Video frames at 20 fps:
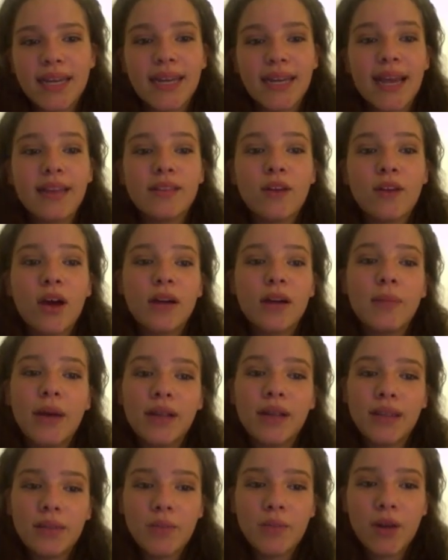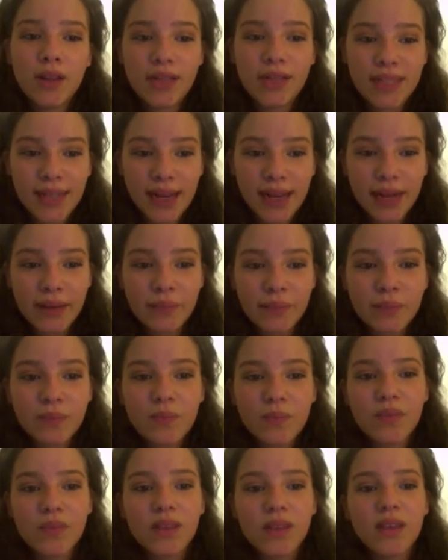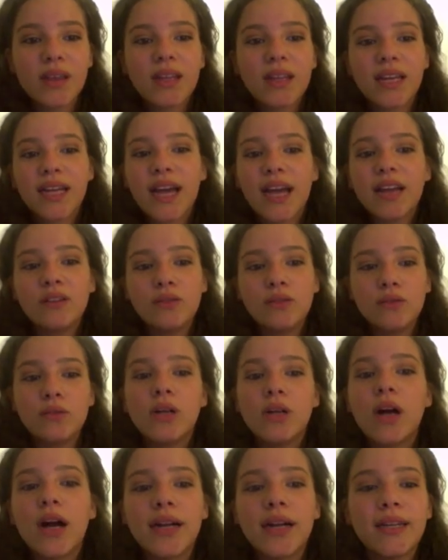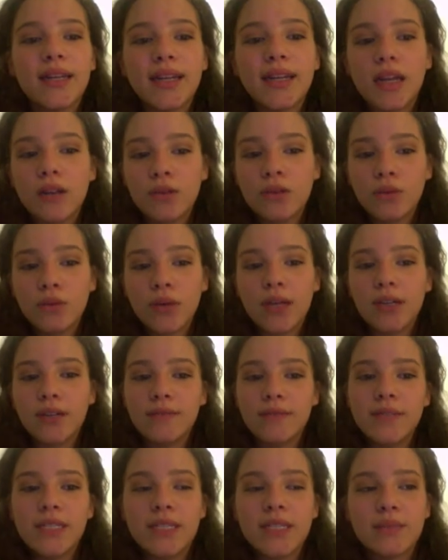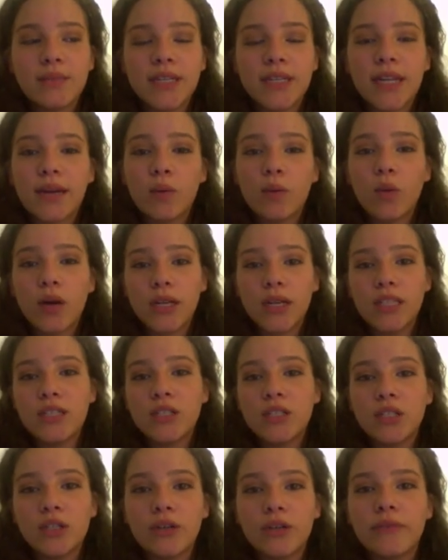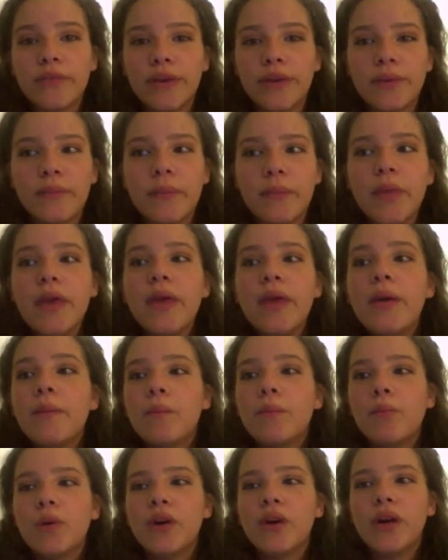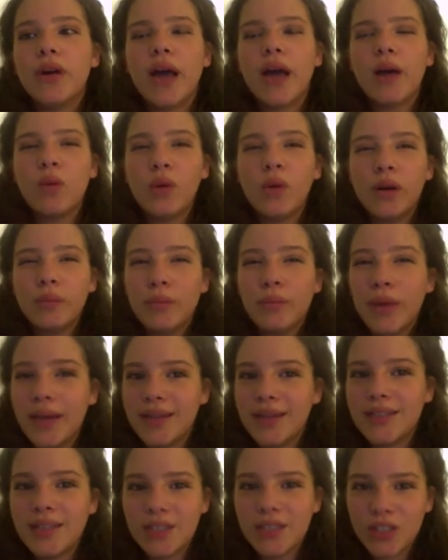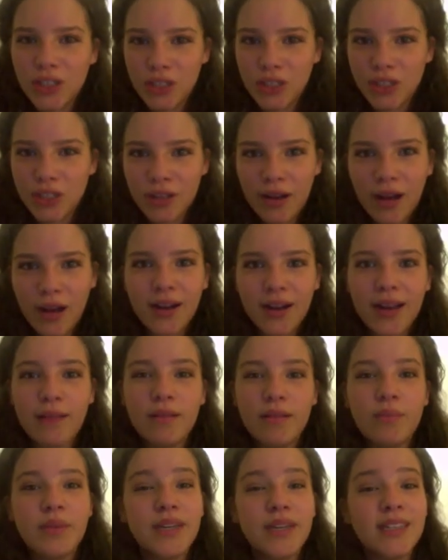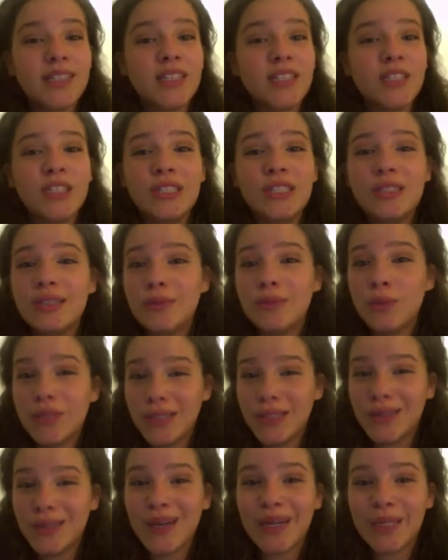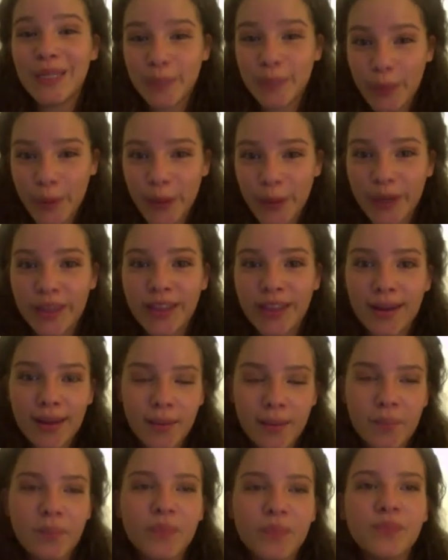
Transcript: I thought about them all the time. Like, I knew God and I knew I loved Him and I wanted to serve Him, but I wouldn't pay attention to God. I would pay attention to One Direction more than Him.